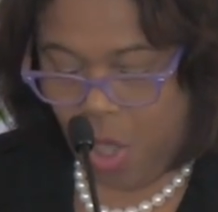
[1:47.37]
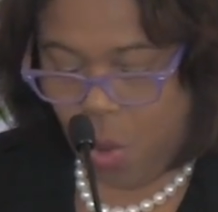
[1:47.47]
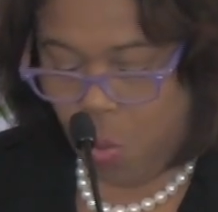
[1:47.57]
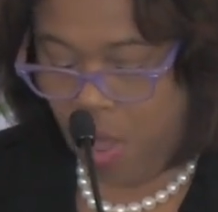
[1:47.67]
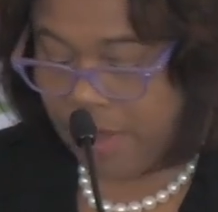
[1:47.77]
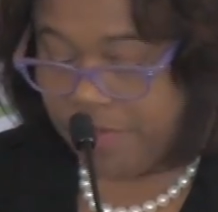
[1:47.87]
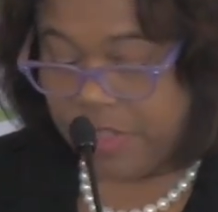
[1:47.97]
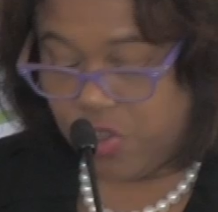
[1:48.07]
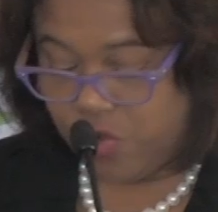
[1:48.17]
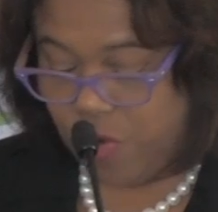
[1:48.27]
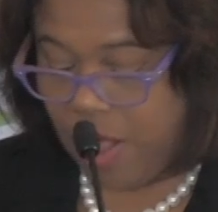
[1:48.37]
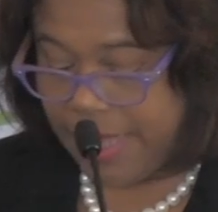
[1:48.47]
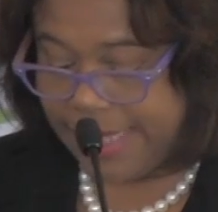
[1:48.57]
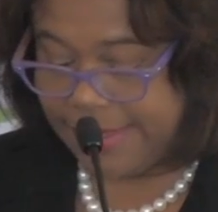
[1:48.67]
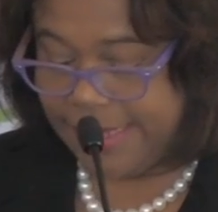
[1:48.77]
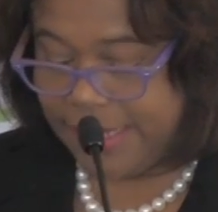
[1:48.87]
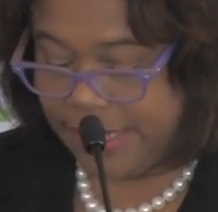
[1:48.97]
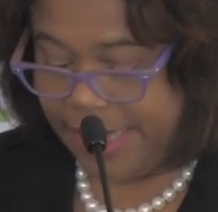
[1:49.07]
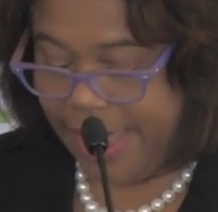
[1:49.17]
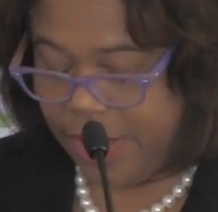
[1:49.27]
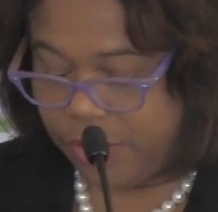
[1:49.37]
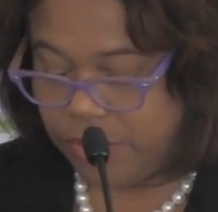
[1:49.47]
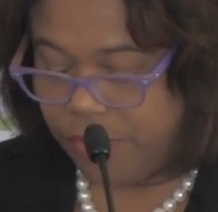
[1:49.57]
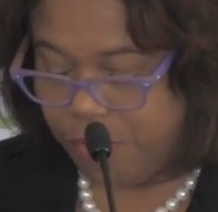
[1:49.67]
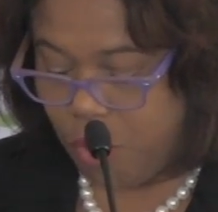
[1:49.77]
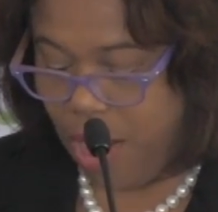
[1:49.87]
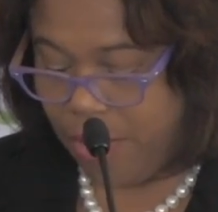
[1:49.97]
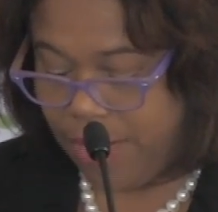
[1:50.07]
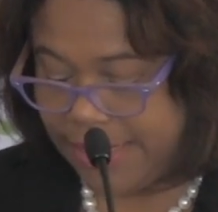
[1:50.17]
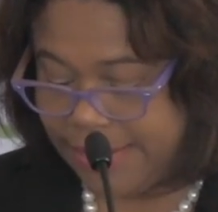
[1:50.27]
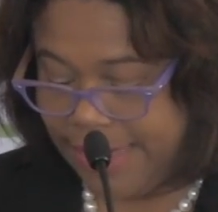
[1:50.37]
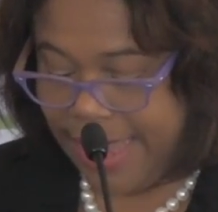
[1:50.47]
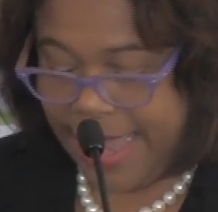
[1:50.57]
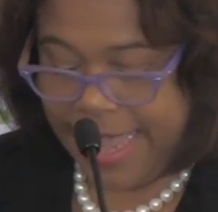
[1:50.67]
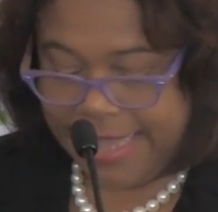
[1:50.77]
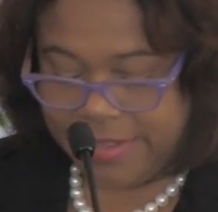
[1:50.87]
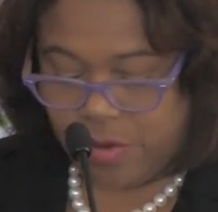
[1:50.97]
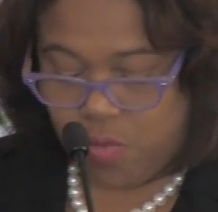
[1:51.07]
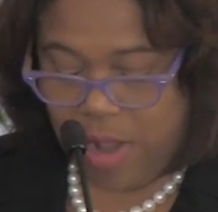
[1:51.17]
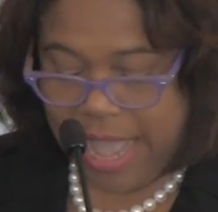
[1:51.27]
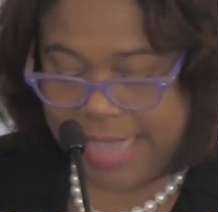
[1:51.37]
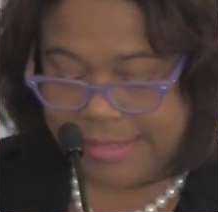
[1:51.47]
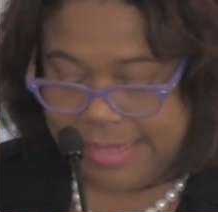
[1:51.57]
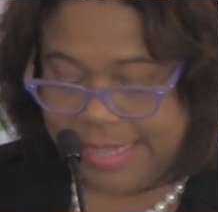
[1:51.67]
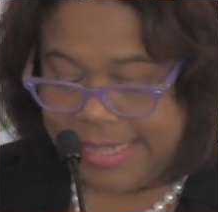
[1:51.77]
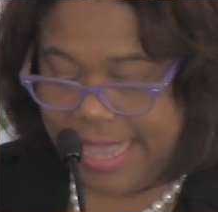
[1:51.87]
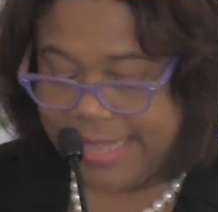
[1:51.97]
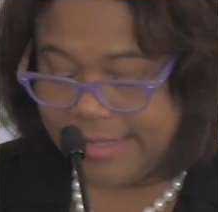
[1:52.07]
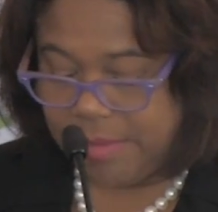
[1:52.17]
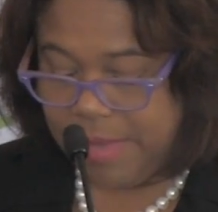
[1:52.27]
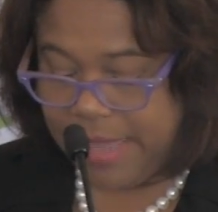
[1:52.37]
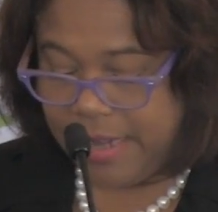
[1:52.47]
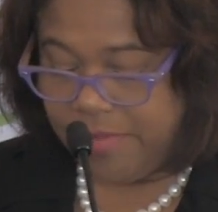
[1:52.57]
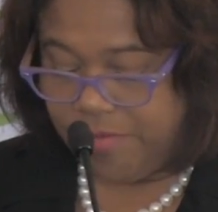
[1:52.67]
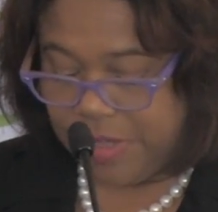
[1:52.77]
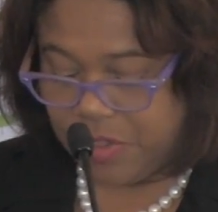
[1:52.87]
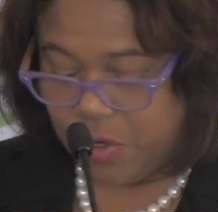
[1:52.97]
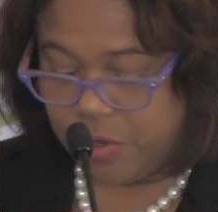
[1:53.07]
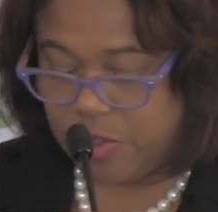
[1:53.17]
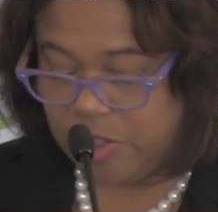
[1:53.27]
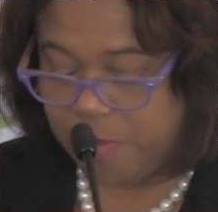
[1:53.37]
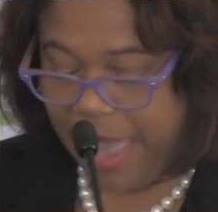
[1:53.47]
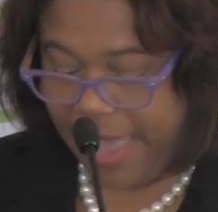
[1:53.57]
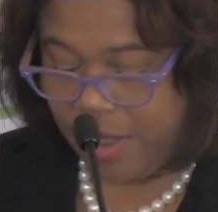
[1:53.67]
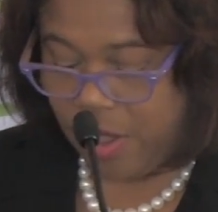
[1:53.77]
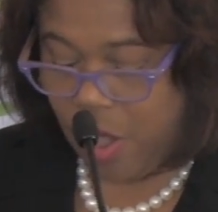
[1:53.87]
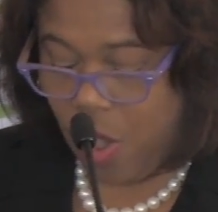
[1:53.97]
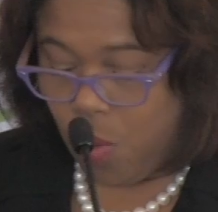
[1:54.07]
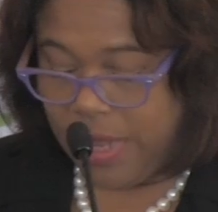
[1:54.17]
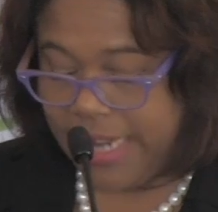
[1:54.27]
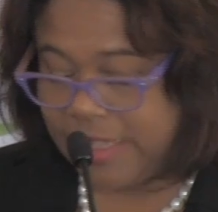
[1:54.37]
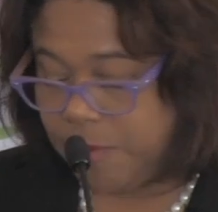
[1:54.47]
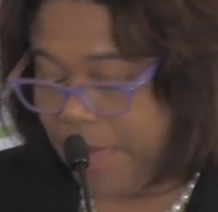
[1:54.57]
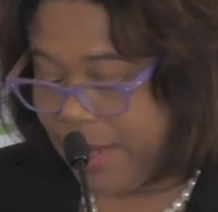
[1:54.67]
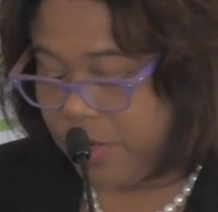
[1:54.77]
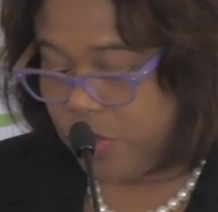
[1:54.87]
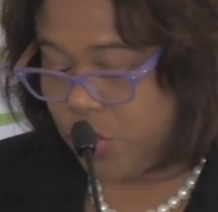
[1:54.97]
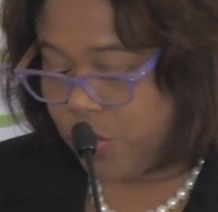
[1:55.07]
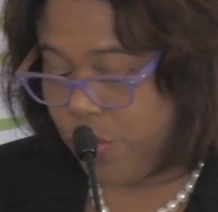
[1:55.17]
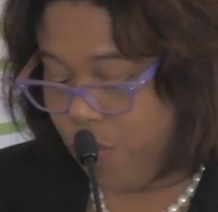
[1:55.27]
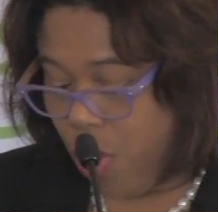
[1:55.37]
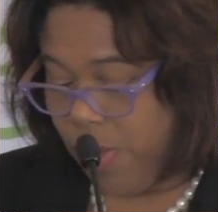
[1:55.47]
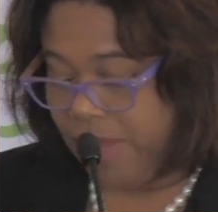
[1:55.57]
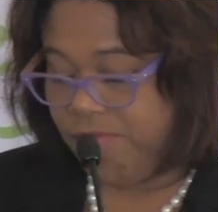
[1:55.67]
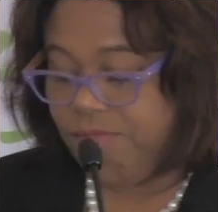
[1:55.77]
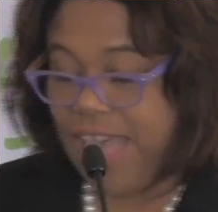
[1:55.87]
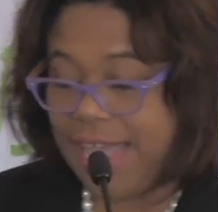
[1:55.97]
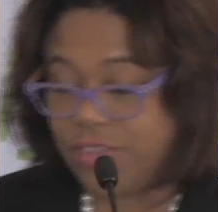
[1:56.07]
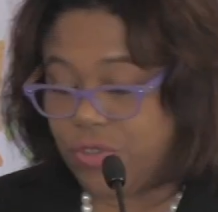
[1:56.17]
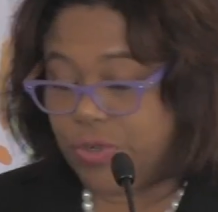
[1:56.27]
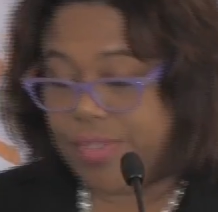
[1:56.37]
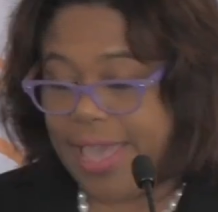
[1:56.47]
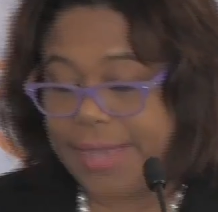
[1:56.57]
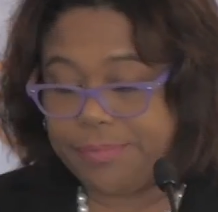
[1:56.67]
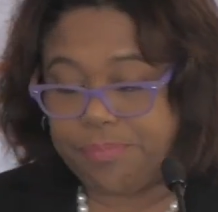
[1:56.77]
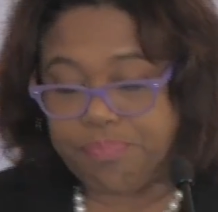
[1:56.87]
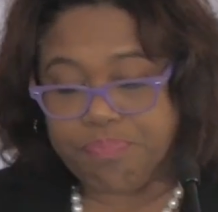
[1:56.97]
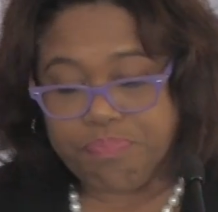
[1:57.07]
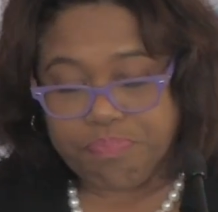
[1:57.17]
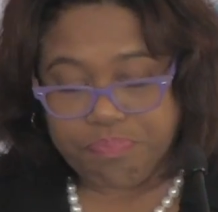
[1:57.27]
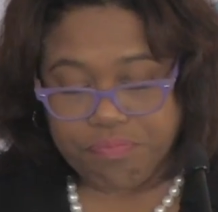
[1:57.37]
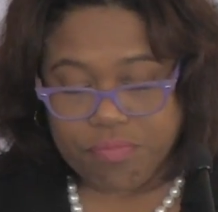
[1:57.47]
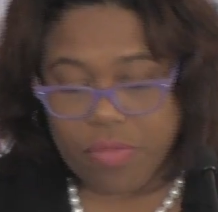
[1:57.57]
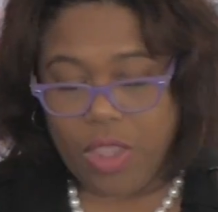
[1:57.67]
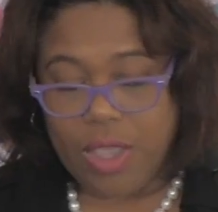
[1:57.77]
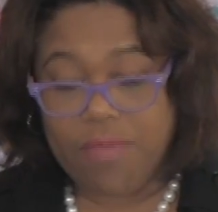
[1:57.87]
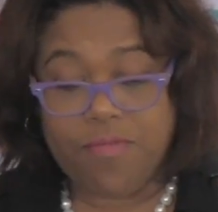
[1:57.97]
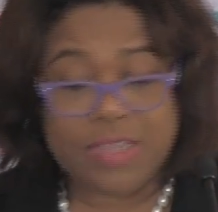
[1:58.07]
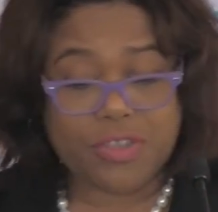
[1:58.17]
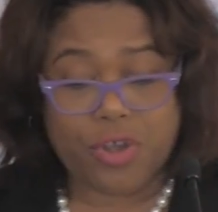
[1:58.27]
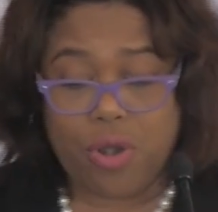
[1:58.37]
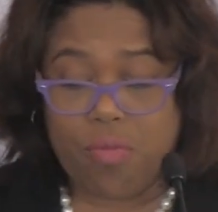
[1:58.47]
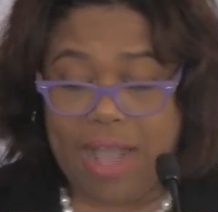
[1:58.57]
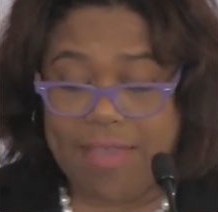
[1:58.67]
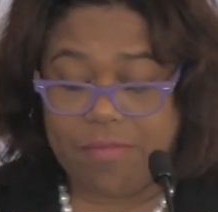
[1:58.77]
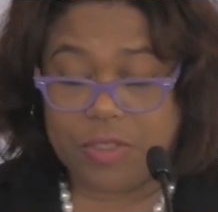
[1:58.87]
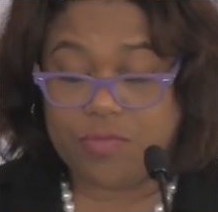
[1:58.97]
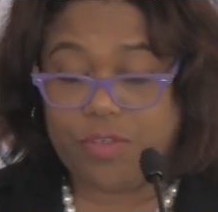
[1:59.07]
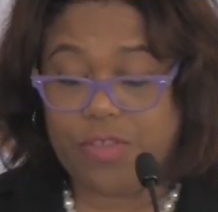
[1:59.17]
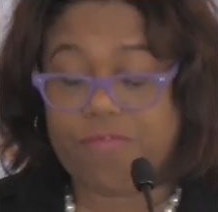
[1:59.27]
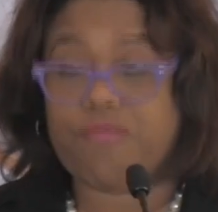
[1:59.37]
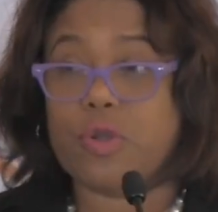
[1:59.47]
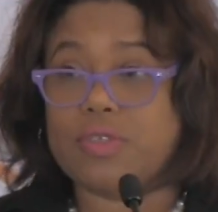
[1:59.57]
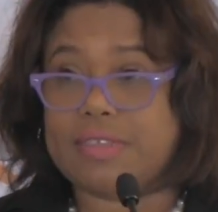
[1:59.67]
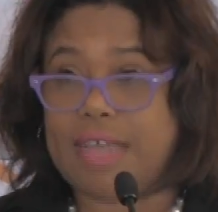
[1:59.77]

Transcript: One of the strongest indicators of progress is the rise in the estimated visitor spend, with expenditure growing faster than visitor arrivals for the first